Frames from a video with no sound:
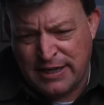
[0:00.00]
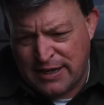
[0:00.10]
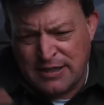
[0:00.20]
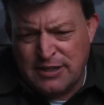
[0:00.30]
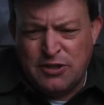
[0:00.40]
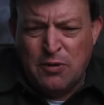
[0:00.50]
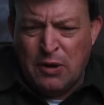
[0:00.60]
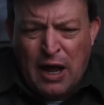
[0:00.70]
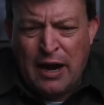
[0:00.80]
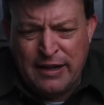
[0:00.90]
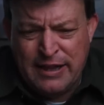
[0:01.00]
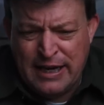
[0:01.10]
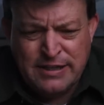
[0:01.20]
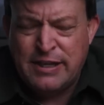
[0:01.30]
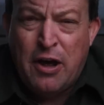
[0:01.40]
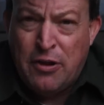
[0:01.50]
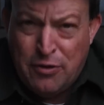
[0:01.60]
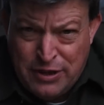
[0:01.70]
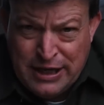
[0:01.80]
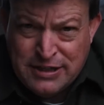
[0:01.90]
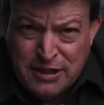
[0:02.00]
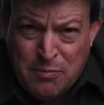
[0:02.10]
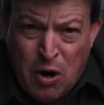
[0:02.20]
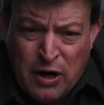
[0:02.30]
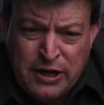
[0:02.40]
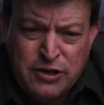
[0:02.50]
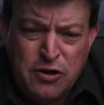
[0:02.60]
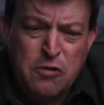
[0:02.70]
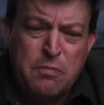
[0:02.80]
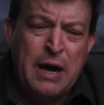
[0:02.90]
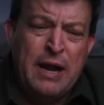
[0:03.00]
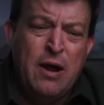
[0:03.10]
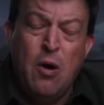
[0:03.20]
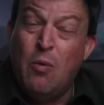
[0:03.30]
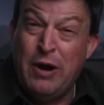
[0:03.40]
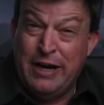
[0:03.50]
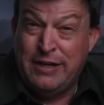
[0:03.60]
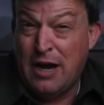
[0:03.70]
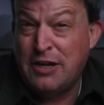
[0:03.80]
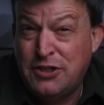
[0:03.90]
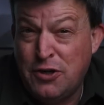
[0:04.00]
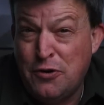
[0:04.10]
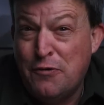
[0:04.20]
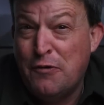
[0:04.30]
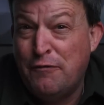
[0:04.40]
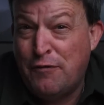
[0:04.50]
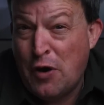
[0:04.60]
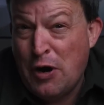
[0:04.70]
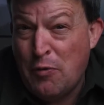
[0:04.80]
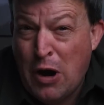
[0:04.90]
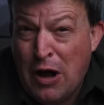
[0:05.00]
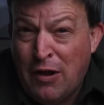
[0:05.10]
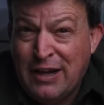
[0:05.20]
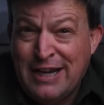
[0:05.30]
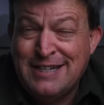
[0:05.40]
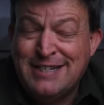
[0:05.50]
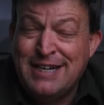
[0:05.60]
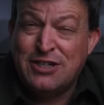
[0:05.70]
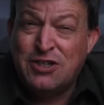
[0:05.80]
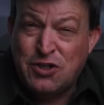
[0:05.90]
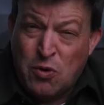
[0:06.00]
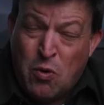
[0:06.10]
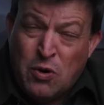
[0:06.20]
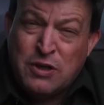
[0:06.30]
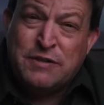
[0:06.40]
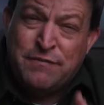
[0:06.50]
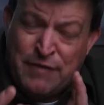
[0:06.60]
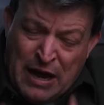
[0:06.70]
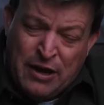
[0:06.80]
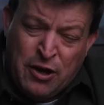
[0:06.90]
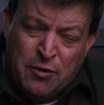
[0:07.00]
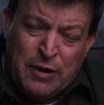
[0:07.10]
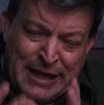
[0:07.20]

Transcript: It doesn't do a lot of things that other things in the market do. But what it does do very well is it stores value.